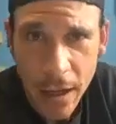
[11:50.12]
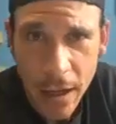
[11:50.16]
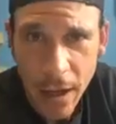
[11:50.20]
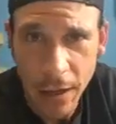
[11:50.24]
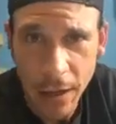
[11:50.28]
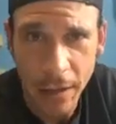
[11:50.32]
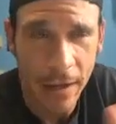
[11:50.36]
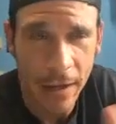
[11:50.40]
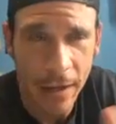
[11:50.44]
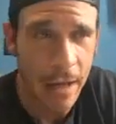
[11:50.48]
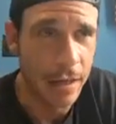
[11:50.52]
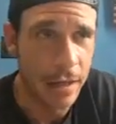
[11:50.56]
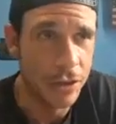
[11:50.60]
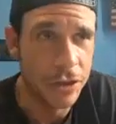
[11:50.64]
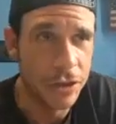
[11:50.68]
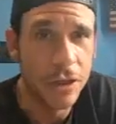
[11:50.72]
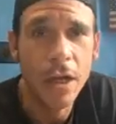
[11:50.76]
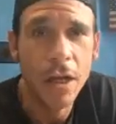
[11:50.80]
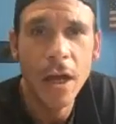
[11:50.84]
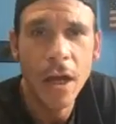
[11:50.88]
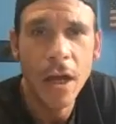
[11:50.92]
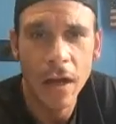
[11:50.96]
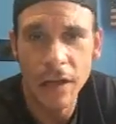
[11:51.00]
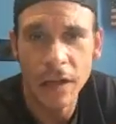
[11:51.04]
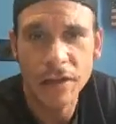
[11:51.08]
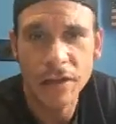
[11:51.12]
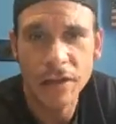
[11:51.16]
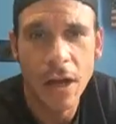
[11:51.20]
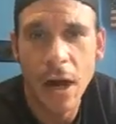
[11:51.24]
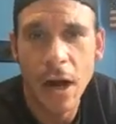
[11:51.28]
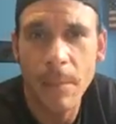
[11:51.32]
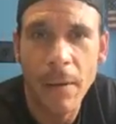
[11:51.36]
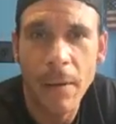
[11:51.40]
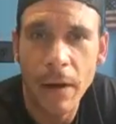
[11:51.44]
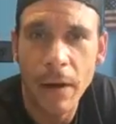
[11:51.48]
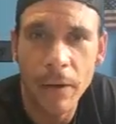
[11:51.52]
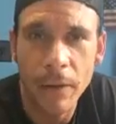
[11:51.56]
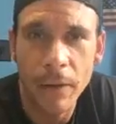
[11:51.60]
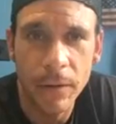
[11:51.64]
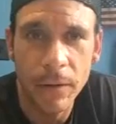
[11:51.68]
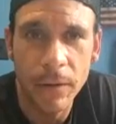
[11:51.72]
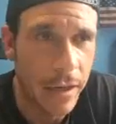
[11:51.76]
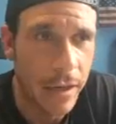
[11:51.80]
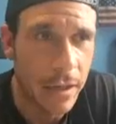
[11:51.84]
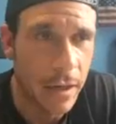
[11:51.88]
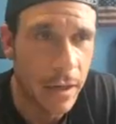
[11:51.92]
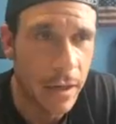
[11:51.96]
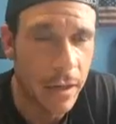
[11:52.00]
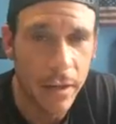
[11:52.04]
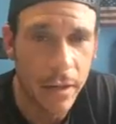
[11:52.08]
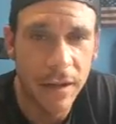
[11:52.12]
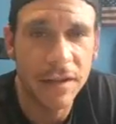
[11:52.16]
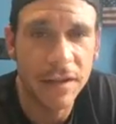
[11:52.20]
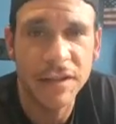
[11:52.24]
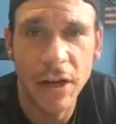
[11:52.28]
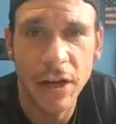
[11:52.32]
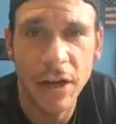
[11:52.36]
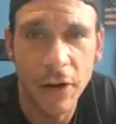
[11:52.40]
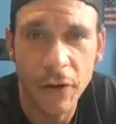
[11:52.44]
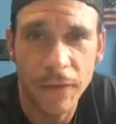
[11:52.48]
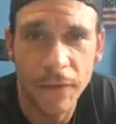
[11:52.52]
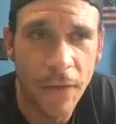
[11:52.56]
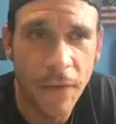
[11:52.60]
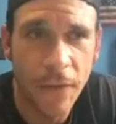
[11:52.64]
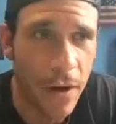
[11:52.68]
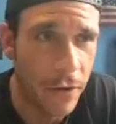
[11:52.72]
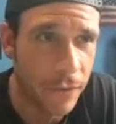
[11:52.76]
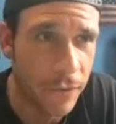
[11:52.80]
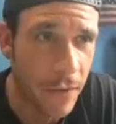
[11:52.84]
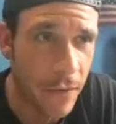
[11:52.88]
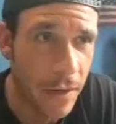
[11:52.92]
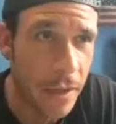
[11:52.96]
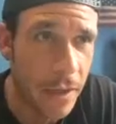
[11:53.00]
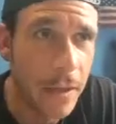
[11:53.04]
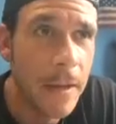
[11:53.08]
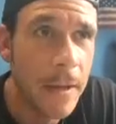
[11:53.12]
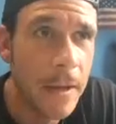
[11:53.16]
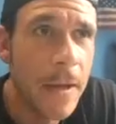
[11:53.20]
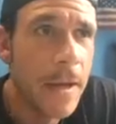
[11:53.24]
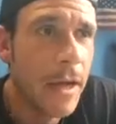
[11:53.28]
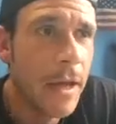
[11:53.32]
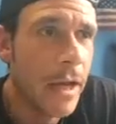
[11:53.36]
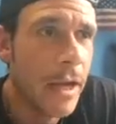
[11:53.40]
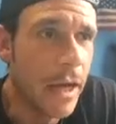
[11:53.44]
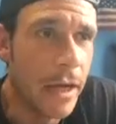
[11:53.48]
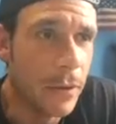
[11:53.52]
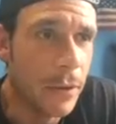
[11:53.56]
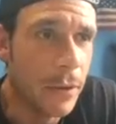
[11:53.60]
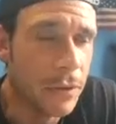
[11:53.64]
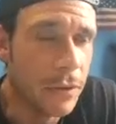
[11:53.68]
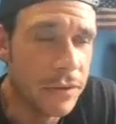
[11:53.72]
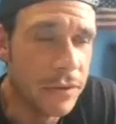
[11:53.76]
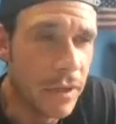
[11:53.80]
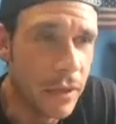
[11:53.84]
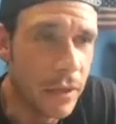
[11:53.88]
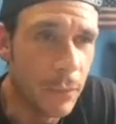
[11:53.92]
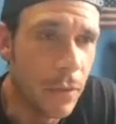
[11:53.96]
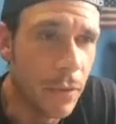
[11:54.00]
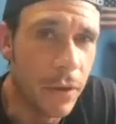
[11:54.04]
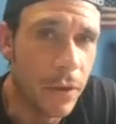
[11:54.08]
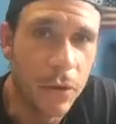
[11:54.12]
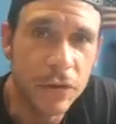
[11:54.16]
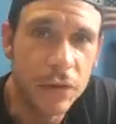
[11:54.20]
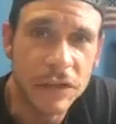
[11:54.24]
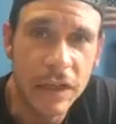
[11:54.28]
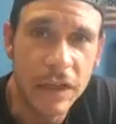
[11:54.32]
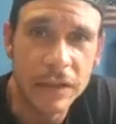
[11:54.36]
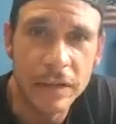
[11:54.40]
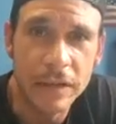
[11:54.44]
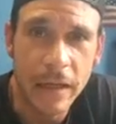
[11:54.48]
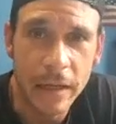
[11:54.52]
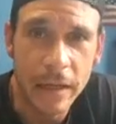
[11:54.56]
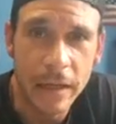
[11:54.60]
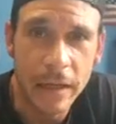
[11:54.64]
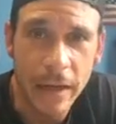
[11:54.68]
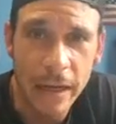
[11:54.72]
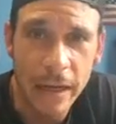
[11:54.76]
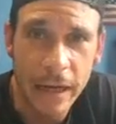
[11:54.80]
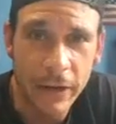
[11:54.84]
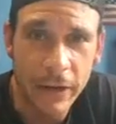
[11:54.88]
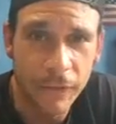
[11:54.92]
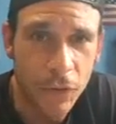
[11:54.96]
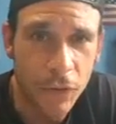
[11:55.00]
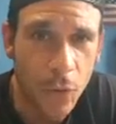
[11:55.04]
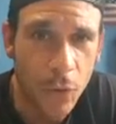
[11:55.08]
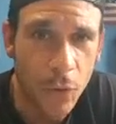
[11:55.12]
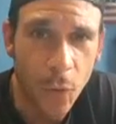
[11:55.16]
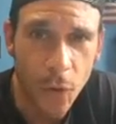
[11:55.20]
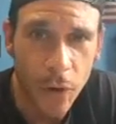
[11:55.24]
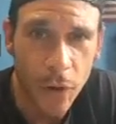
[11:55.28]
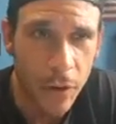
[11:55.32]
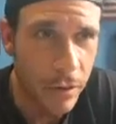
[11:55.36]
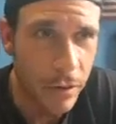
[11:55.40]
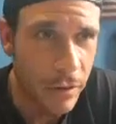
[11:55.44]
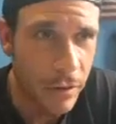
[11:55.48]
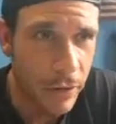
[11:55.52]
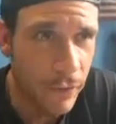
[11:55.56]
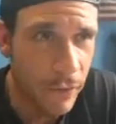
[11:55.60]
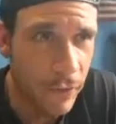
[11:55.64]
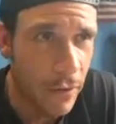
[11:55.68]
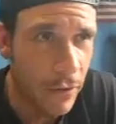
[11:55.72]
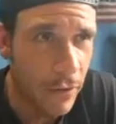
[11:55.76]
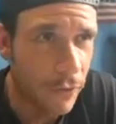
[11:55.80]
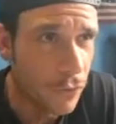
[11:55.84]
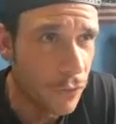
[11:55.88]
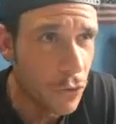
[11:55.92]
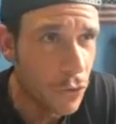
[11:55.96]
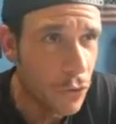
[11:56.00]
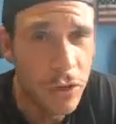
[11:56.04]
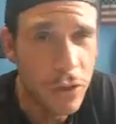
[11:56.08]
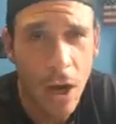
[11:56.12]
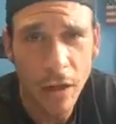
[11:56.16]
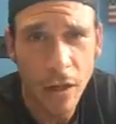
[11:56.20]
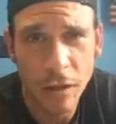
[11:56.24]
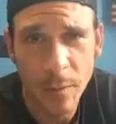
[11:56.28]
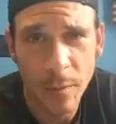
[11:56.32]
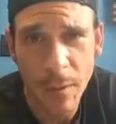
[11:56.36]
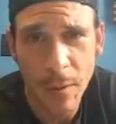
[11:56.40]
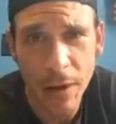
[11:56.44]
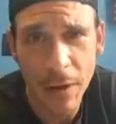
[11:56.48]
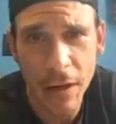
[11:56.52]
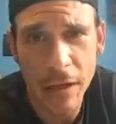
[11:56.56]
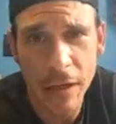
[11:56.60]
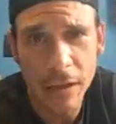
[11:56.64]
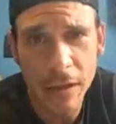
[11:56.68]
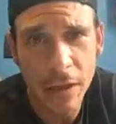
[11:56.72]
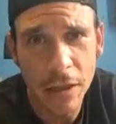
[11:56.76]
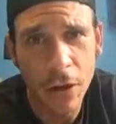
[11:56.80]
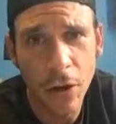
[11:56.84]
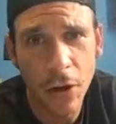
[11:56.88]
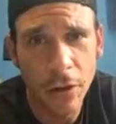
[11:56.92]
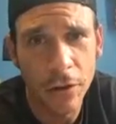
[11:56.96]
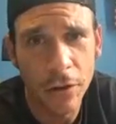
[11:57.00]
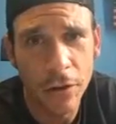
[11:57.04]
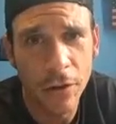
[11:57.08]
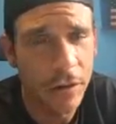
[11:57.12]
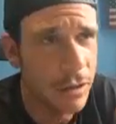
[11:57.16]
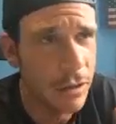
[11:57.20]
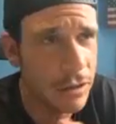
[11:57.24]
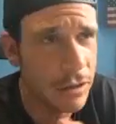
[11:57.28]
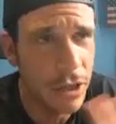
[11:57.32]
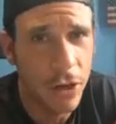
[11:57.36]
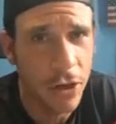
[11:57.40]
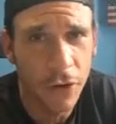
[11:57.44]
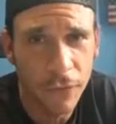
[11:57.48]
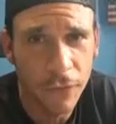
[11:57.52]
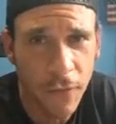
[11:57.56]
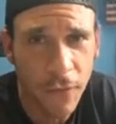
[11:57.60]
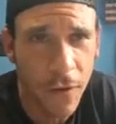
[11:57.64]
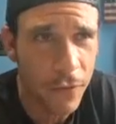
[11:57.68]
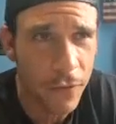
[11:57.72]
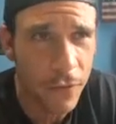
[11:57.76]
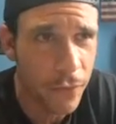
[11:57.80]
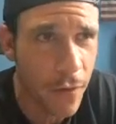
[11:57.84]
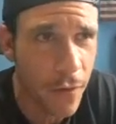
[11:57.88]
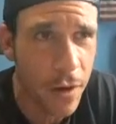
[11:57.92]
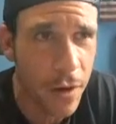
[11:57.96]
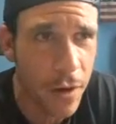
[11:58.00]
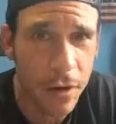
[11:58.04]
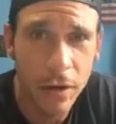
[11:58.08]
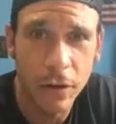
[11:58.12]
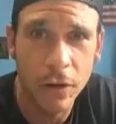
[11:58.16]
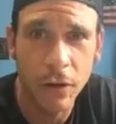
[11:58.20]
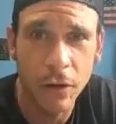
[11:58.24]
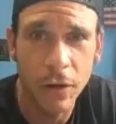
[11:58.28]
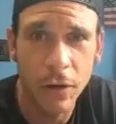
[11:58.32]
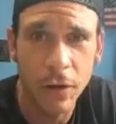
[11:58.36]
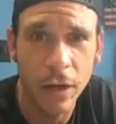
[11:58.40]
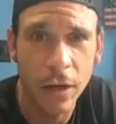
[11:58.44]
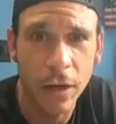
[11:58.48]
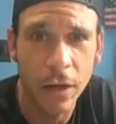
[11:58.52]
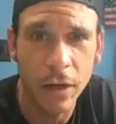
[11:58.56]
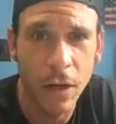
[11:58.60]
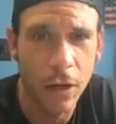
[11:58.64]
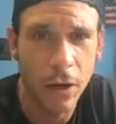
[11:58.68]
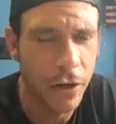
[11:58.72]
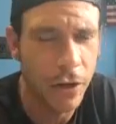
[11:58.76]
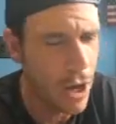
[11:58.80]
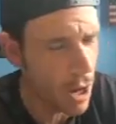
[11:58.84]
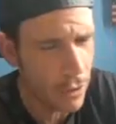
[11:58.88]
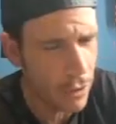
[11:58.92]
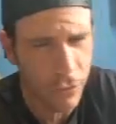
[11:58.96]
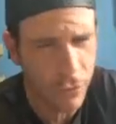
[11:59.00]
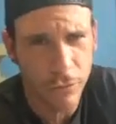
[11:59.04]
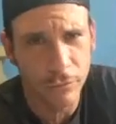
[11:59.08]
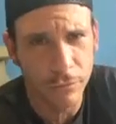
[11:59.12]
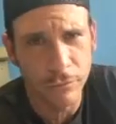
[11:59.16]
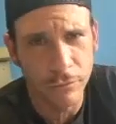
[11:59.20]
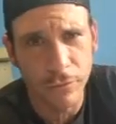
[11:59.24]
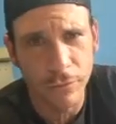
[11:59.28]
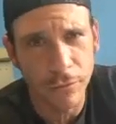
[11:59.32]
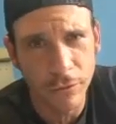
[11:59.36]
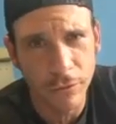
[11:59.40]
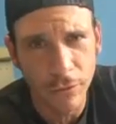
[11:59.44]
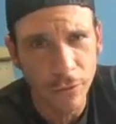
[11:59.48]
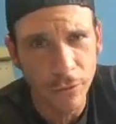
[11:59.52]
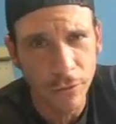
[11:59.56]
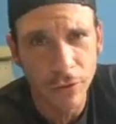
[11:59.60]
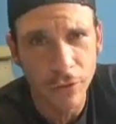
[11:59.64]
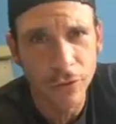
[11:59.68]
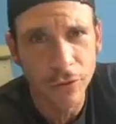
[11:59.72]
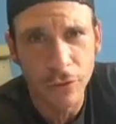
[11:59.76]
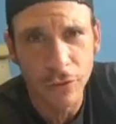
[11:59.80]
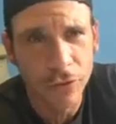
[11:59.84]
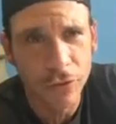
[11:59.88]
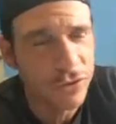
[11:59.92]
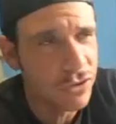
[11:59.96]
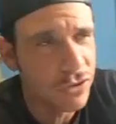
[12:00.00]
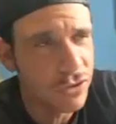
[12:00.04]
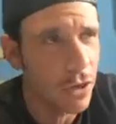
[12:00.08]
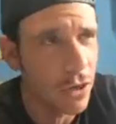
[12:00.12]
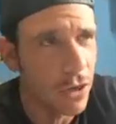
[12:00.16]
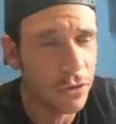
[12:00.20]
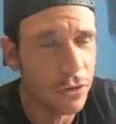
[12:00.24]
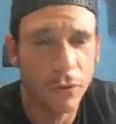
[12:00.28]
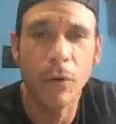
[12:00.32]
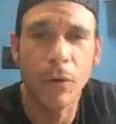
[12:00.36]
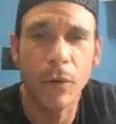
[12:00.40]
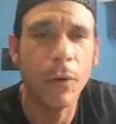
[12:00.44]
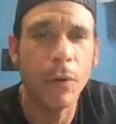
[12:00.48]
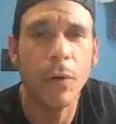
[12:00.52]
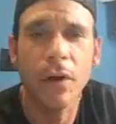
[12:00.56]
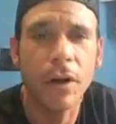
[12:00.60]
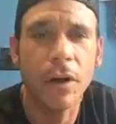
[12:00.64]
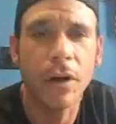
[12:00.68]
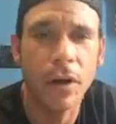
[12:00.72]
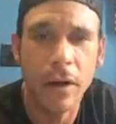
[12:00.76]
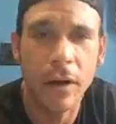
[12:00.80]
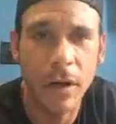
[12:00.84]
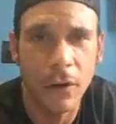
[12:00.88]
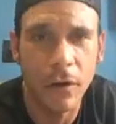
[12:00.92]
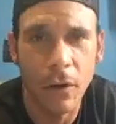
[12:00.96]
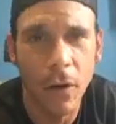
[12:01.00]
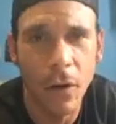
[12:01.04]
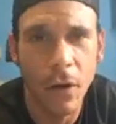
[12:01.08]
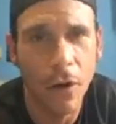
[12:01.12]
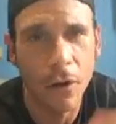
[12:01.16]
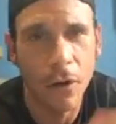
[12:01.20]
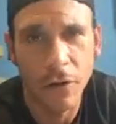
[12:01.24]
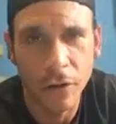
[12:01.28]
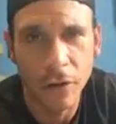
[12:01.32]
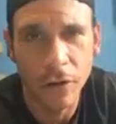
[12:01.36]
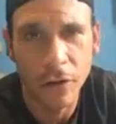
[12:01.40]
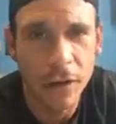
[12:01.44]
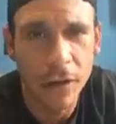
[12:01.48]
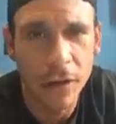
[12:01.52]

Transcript: analogy. Let's talk about like interior firefighting. It was like one of those things that like if you talked about anything other than interior firefighting, like, oh yeah, you sucked, or we weren't going to get along, or you